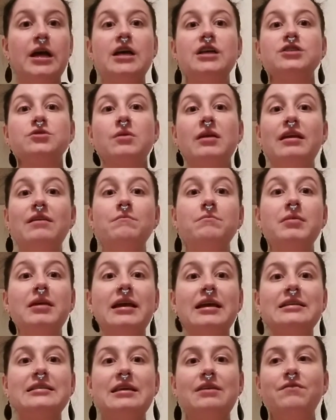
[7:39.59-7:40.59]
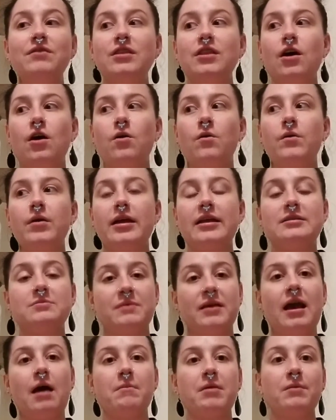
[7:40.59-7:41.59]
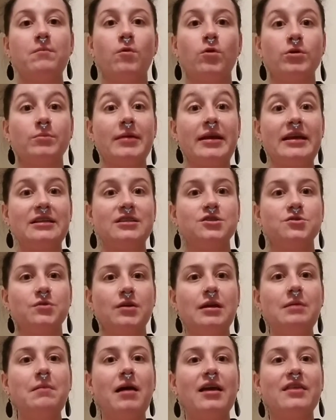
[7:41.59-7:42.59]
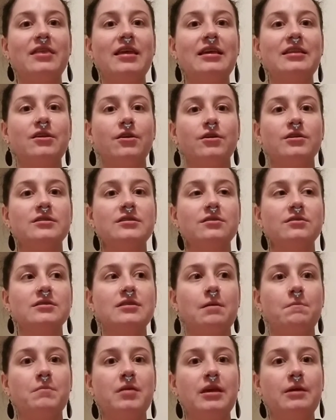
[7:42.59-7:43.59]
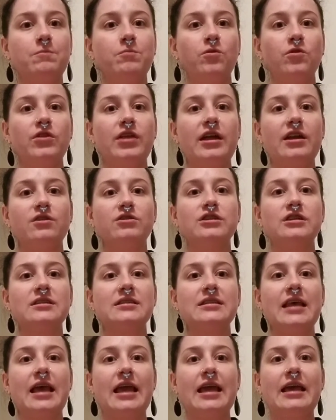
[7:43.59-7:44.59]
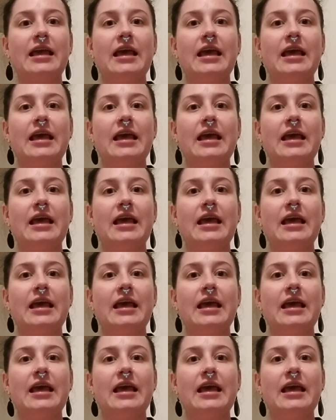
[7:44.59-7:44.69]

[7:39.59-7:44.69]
So because even though it's becoming more mainstream, I think there are still some people that are just like,